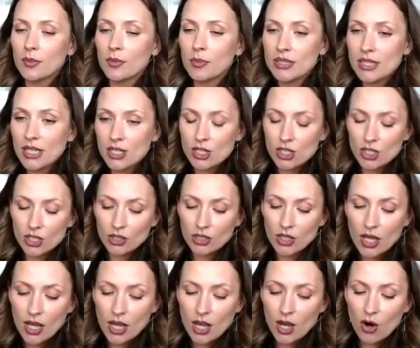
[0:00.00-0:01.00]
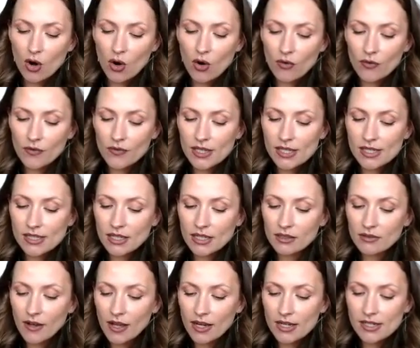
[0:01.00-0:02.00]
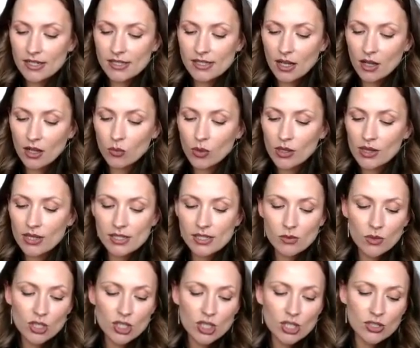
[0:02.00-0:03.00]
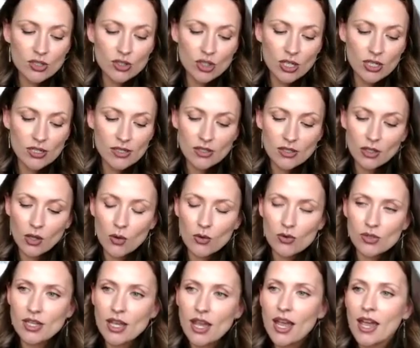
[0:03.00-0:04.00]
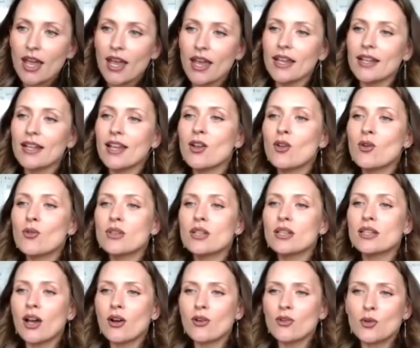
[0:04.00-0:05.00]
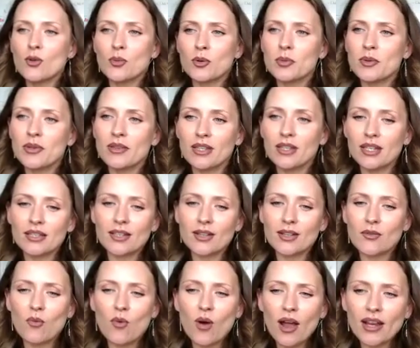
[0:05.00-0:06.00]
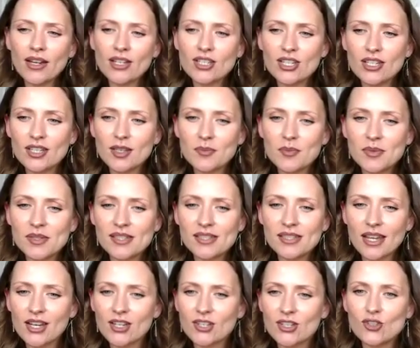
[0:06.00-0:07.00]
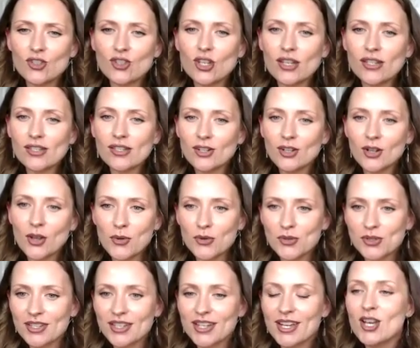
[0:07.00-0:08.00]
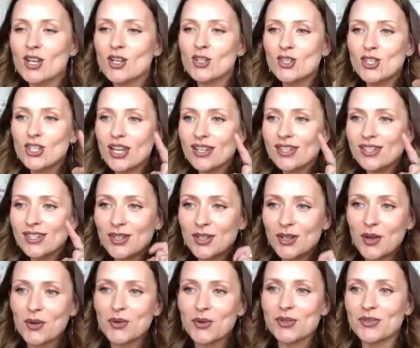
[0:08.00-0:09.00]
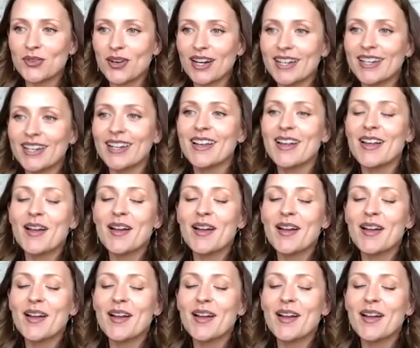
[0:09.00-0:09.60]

potential of this galvanic cell when the switch is just closed? And I know that now you're probably thinking, like, why she keeps saying just closed? Just closed, right?